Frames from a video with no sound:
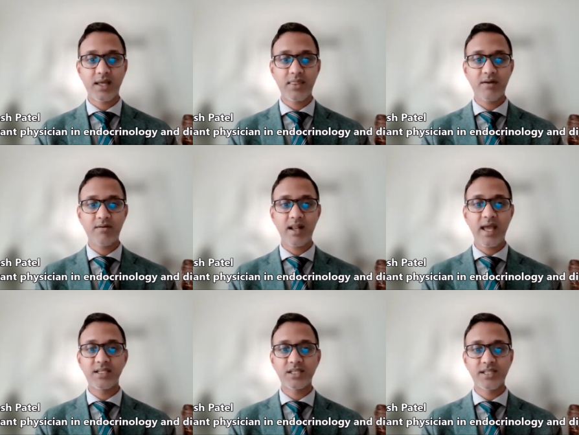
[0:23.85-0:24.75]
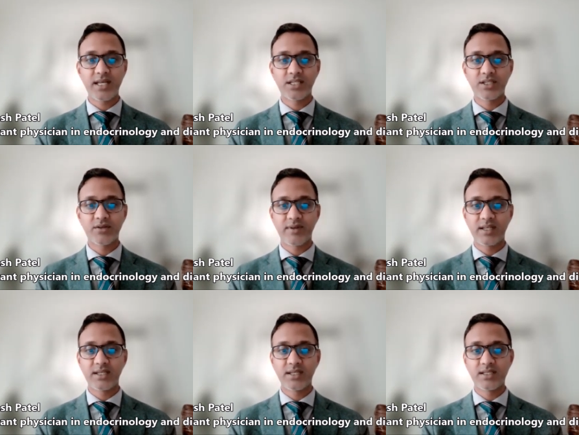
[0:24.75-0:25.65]
And there are later stages of
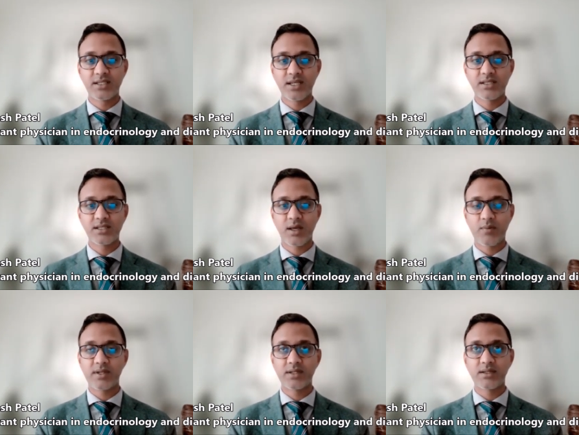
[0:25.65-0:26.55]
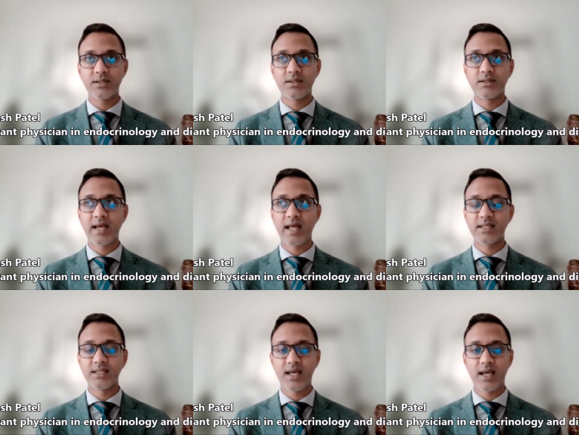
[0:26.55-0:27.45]
kidney disease that we can
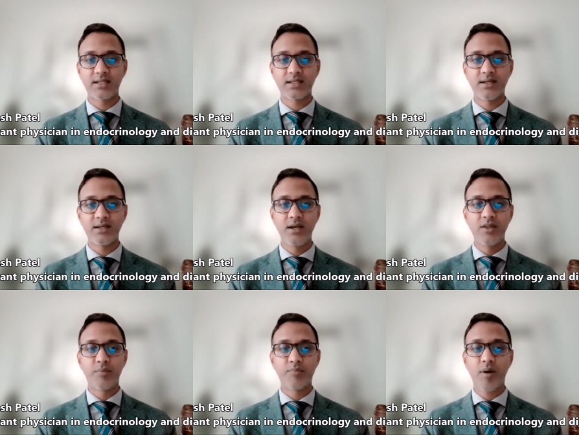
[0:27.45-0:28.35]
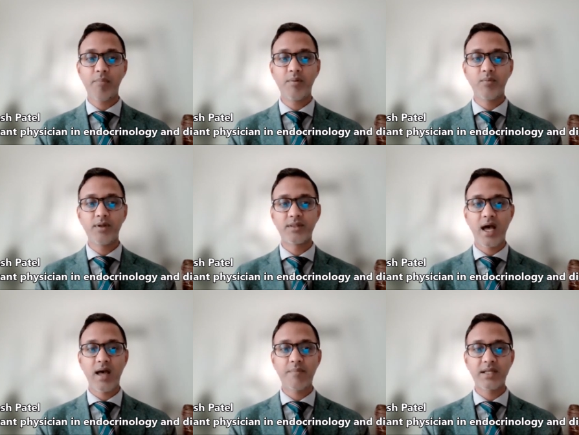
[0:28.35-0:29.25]
detect. The problem with
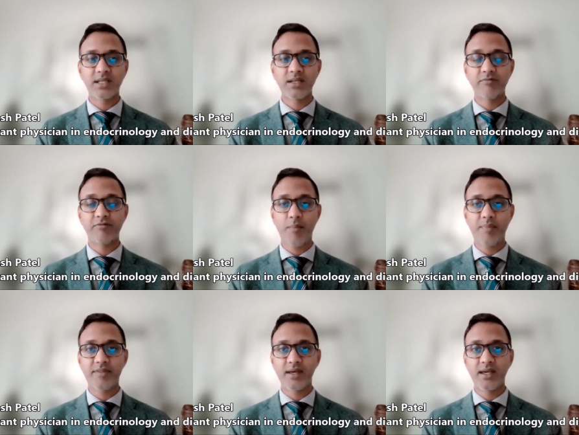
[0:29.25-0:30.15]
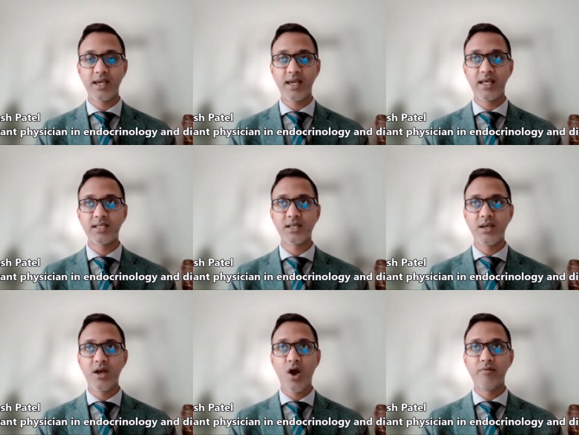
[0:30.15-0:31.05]
diabetic nephropathy
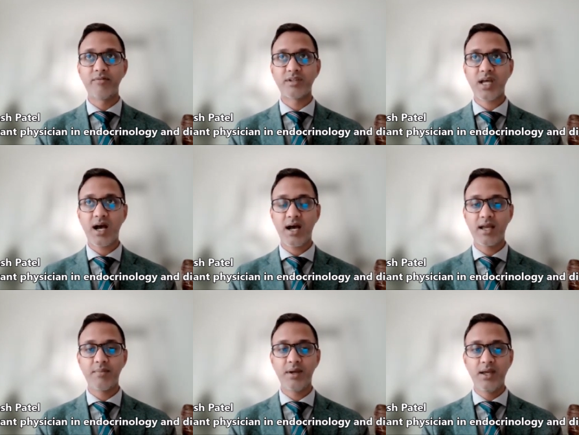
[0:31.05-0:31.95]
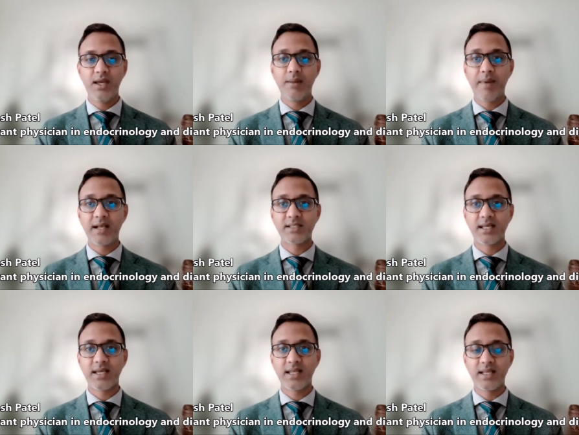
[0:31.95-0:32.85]
is over time, it makes the
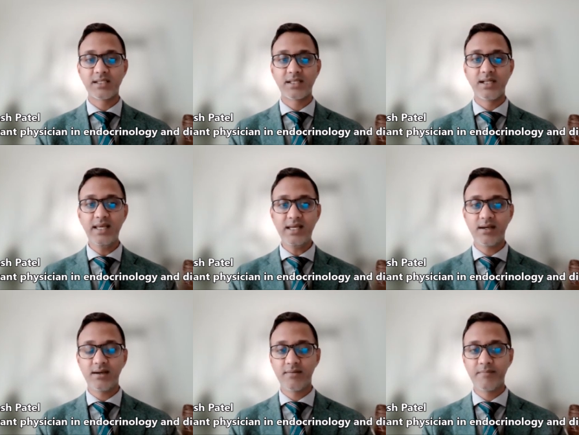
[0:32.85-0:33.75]
kidneys leak.